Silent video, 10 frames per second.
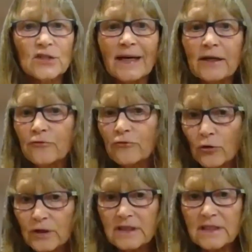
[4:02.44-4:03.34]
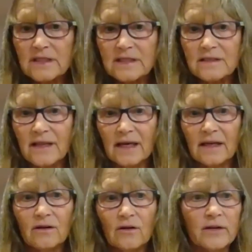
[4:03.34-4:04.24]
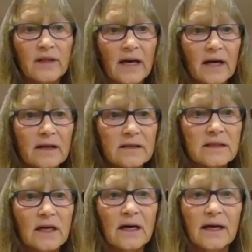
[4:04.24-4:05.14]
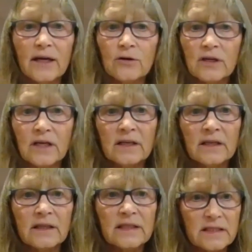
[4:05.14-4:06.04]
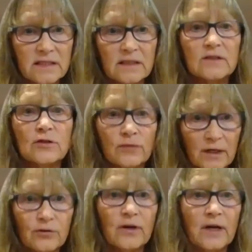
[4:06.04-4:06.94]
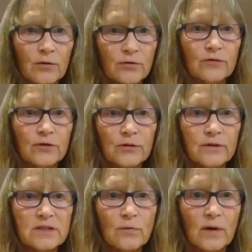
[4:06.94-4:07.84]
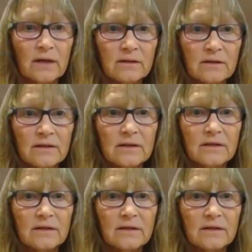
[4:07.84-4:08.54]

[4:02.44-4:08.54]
So I can focus then on that. Uh, Erica, is the 200 hour for you as well?